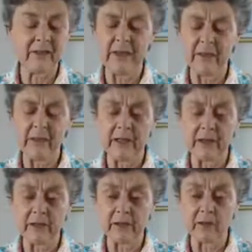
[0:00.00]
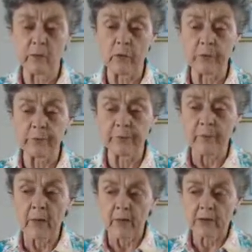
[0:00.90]
many, many things in the water.
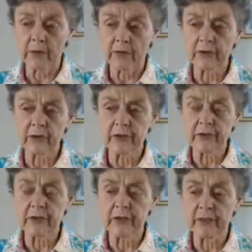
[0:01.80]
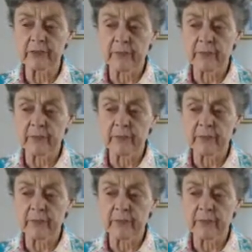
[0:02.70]
So this question is